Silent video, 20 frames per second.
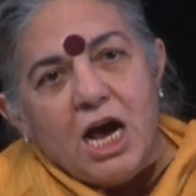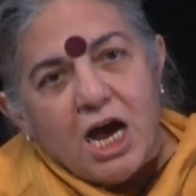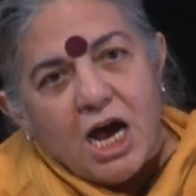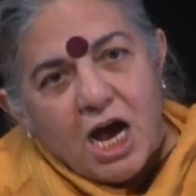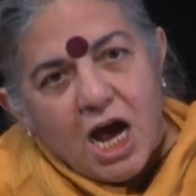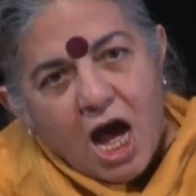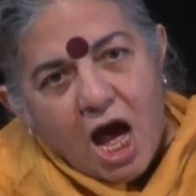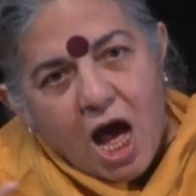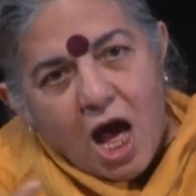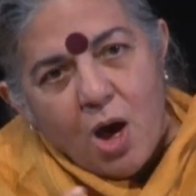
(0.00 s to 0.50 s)

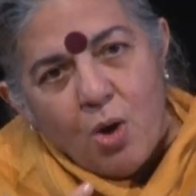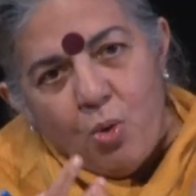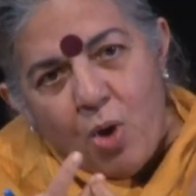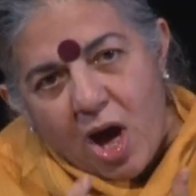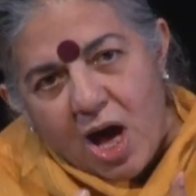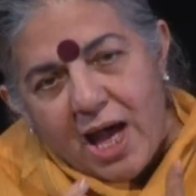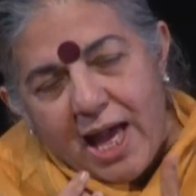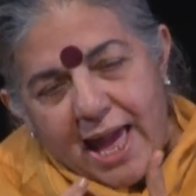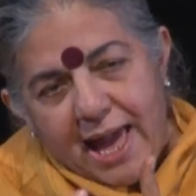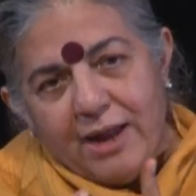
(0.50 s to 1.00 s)
How
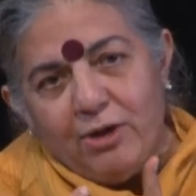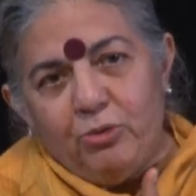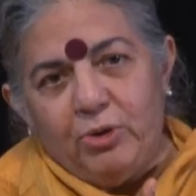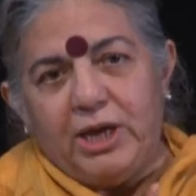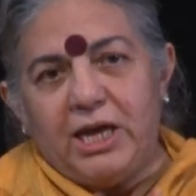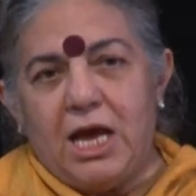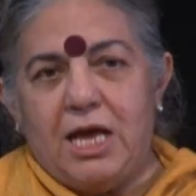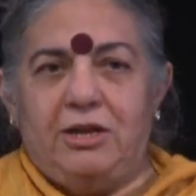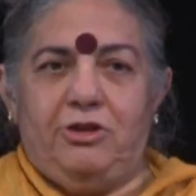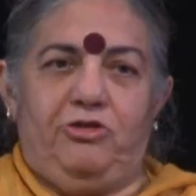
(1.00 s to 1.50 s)
are
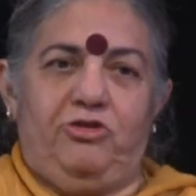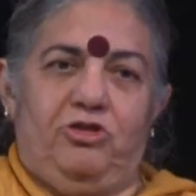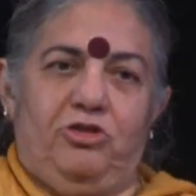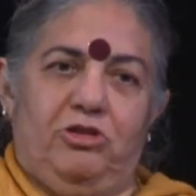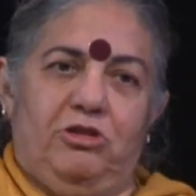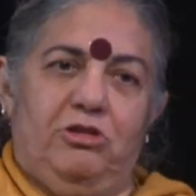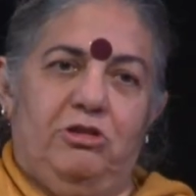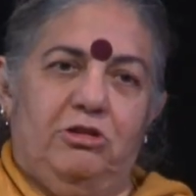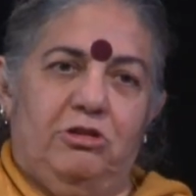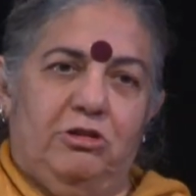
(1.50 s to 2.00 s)

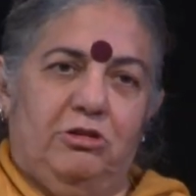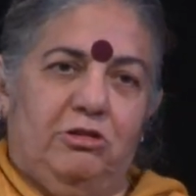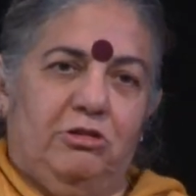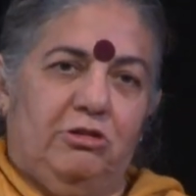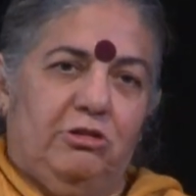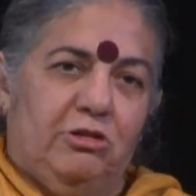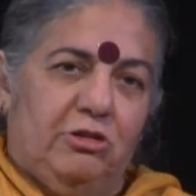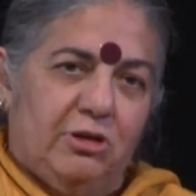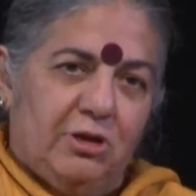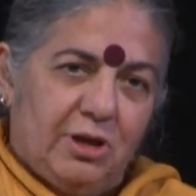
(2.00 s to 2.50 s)
agriculture,
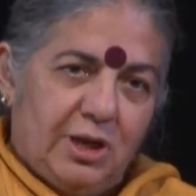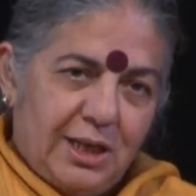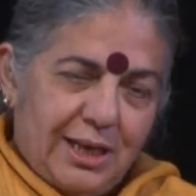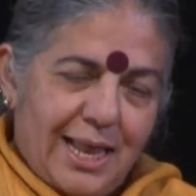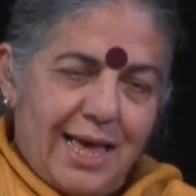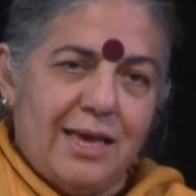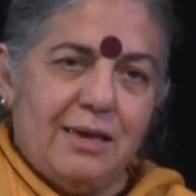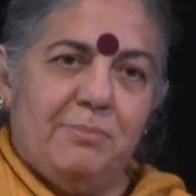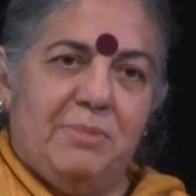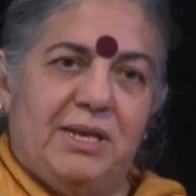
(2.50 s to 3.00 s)

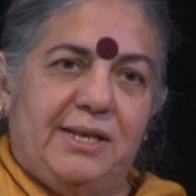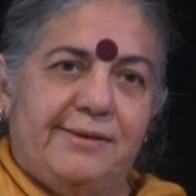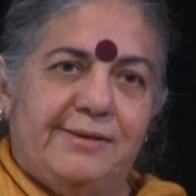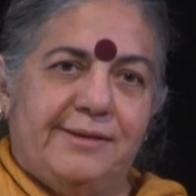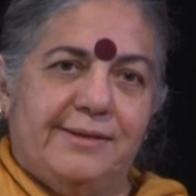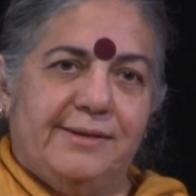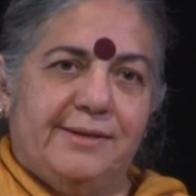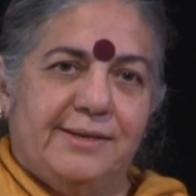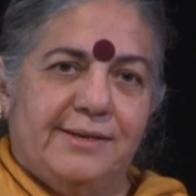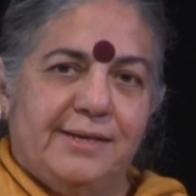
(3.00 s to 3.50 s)

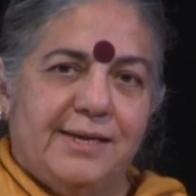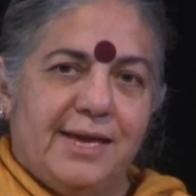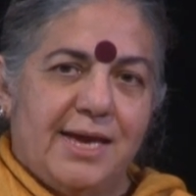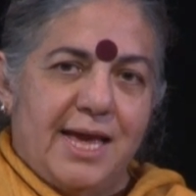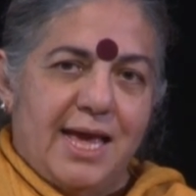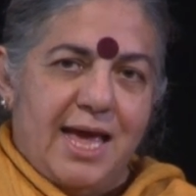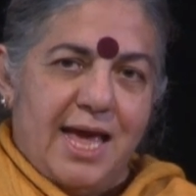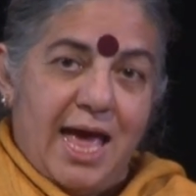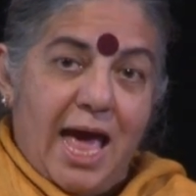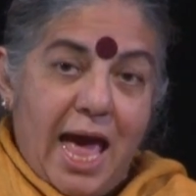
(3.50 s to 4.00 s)
climate,
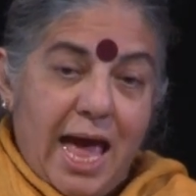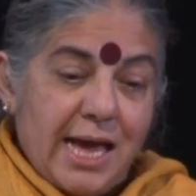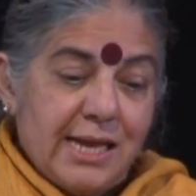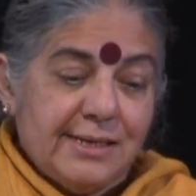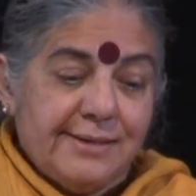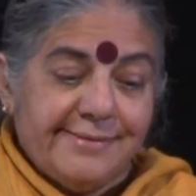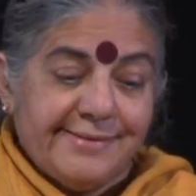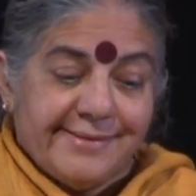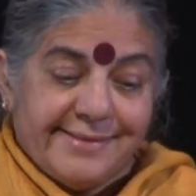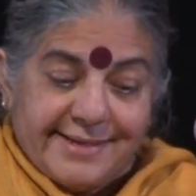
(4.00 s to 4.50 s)

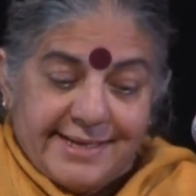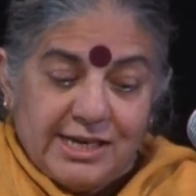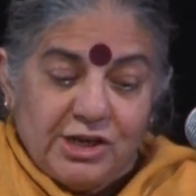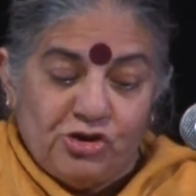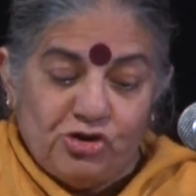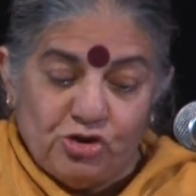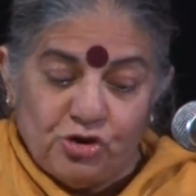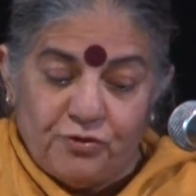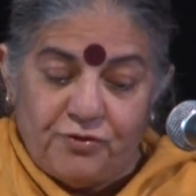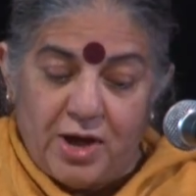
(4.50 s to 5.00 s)
and the
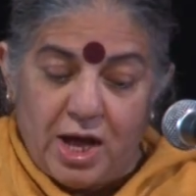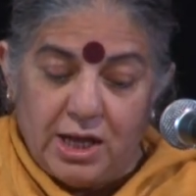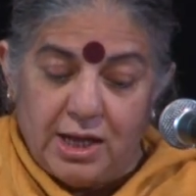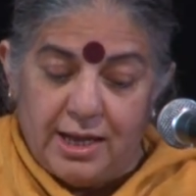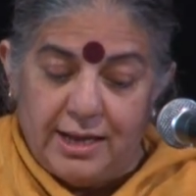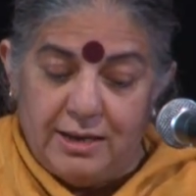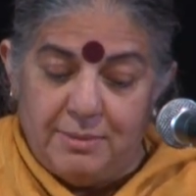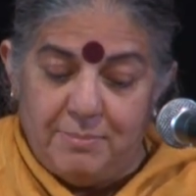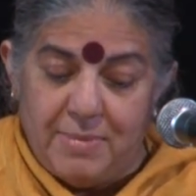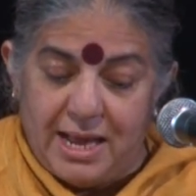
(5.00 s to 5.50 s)
issue of
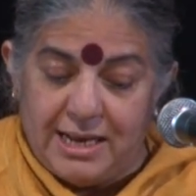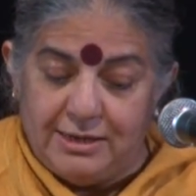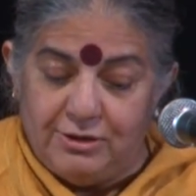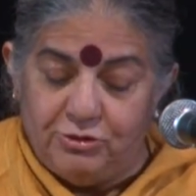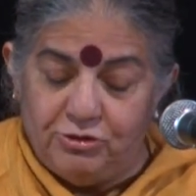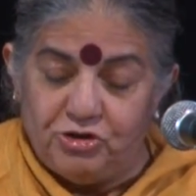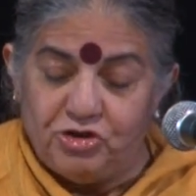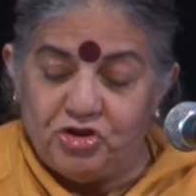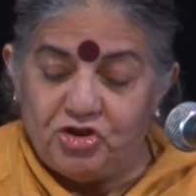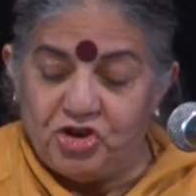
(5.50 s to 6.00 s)
hunger and
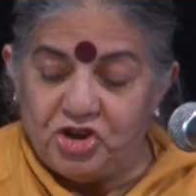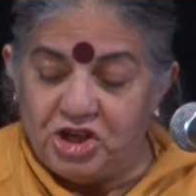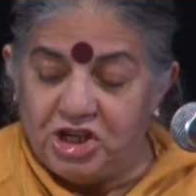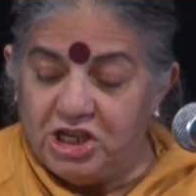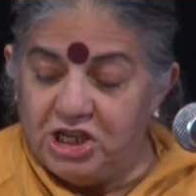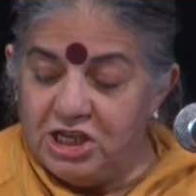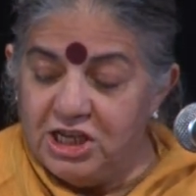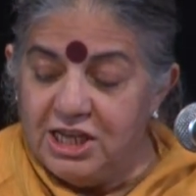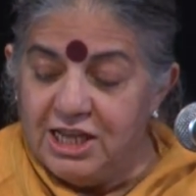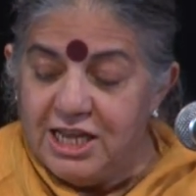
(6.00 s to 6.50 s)
malnutrition
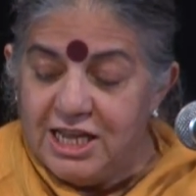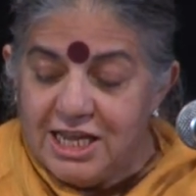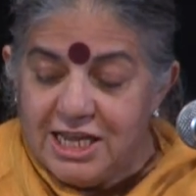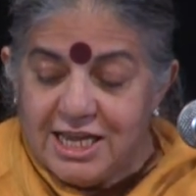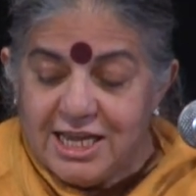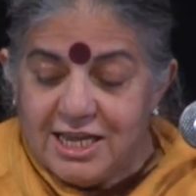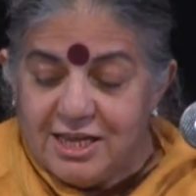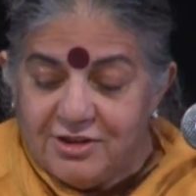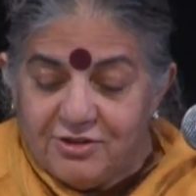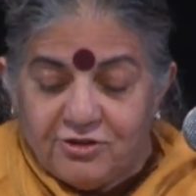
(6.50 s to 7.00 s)

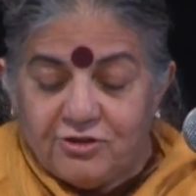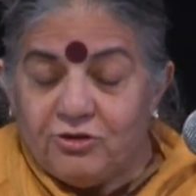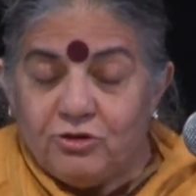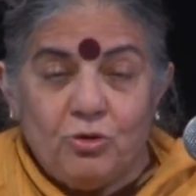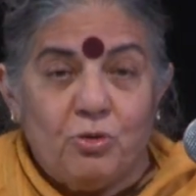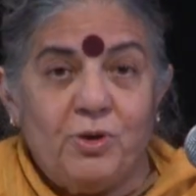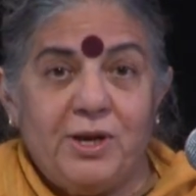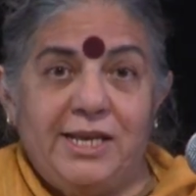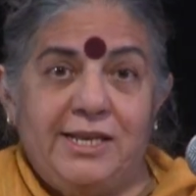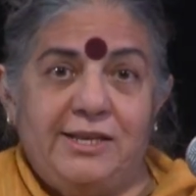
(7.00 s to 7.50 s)

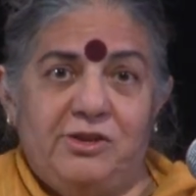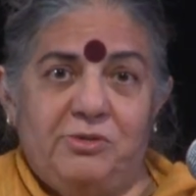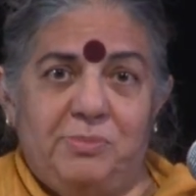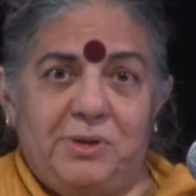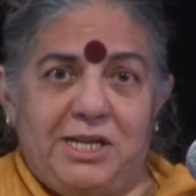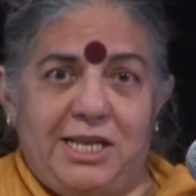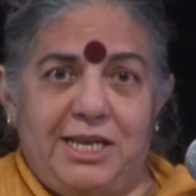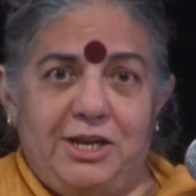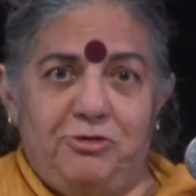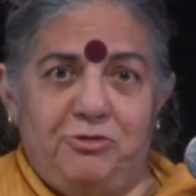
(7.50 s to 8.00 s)
so
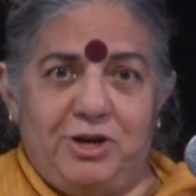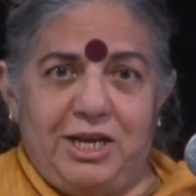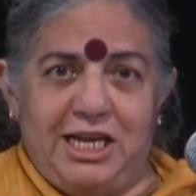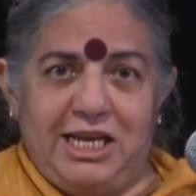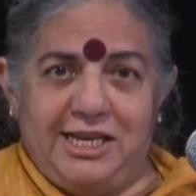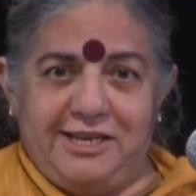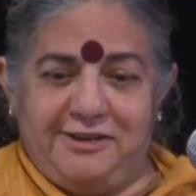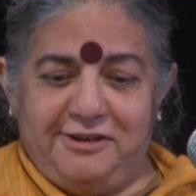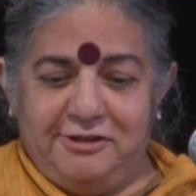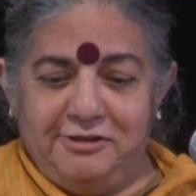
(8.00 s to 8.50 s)
intimately
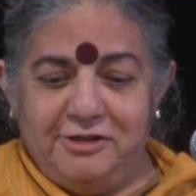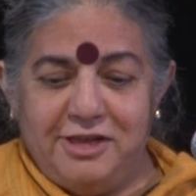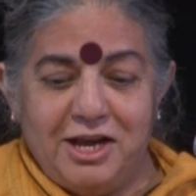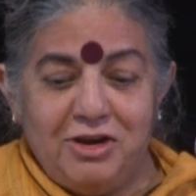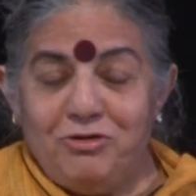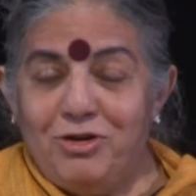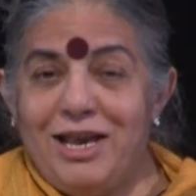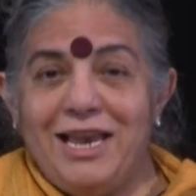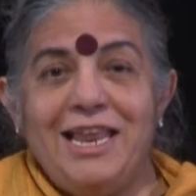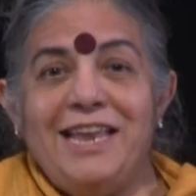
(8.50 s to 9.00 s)
related?
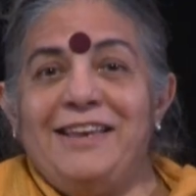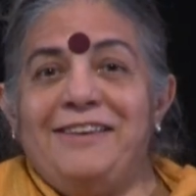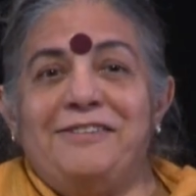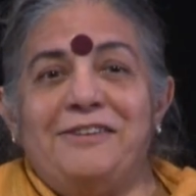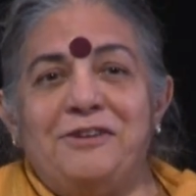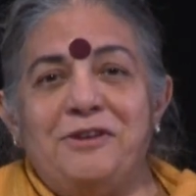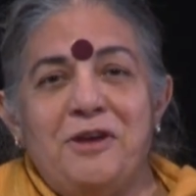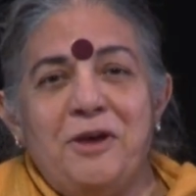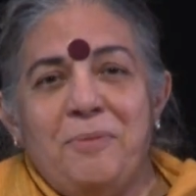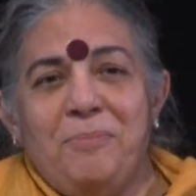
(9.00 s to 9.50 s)
They're
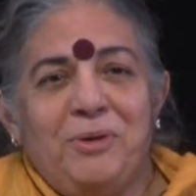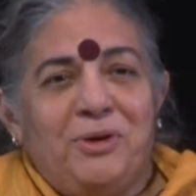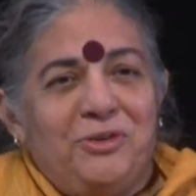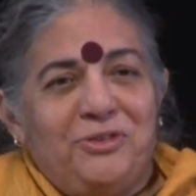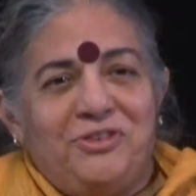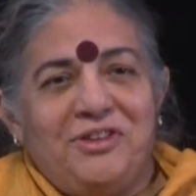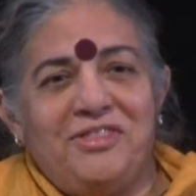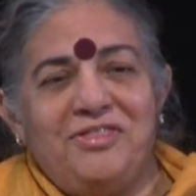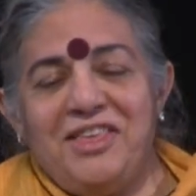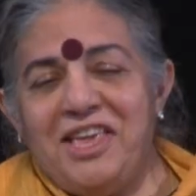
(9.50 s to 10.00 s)
related
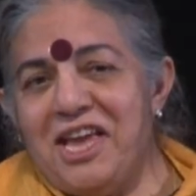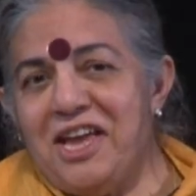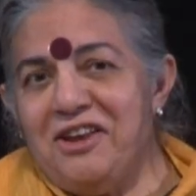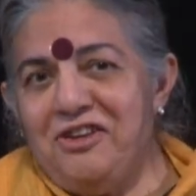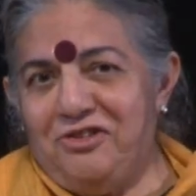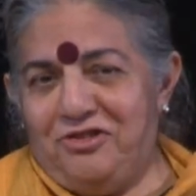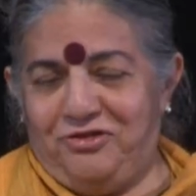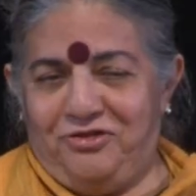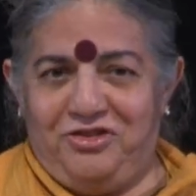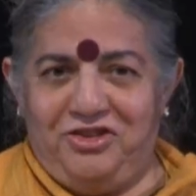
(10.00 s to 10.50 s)
because at the
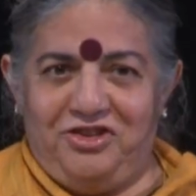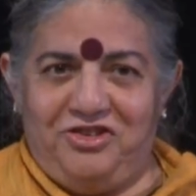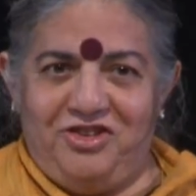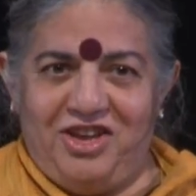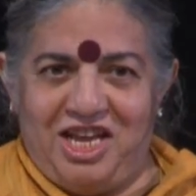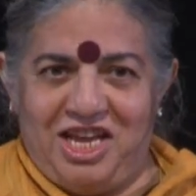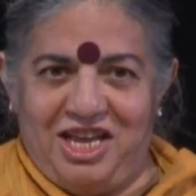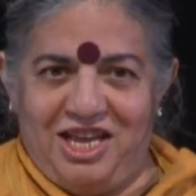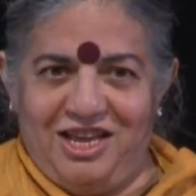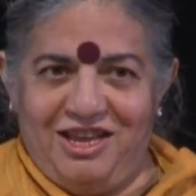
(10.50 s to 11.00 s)
end of the
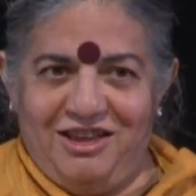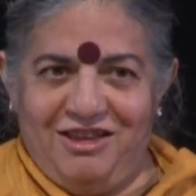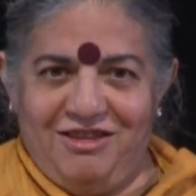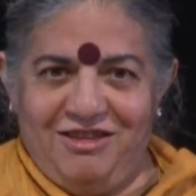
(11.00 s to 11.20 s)
day,